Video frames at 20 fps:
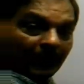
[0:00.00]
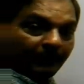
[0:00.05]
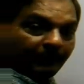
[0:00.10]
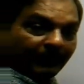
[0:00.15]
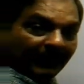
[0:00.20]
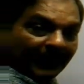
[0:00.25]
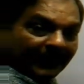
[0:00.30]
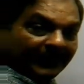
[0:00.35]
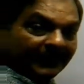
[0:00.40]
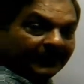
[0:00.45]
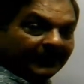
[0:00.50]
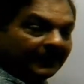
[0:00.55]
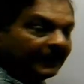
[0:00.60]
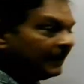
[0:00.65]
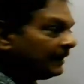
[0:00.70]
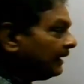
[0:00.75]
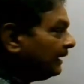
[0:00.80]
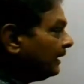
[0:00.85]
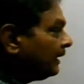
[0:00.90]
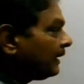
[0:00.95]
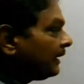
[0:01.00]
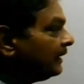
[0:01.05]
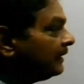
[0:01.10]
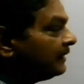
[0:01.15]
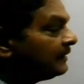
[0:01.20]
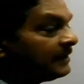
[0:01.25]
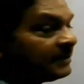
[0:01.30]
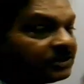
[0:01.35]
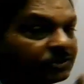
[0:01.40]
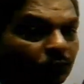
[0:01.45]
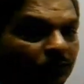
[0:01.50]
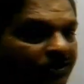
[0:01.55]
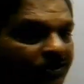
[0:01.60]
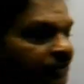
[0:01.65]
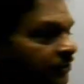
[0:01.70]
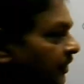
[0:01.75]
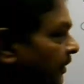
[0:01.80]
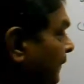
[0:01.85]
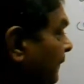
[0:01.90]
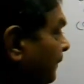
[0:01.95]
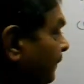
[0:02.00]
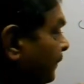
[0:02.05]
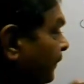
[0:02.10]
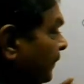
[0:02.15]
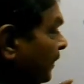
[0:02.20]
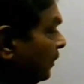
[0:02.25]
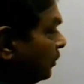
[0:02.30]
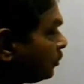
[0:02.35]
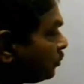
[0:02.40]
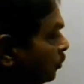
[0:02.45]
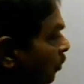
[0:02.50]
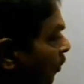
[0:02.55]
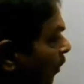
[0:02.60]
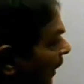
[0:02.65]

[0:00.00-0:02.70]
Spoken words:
apply here in this question. So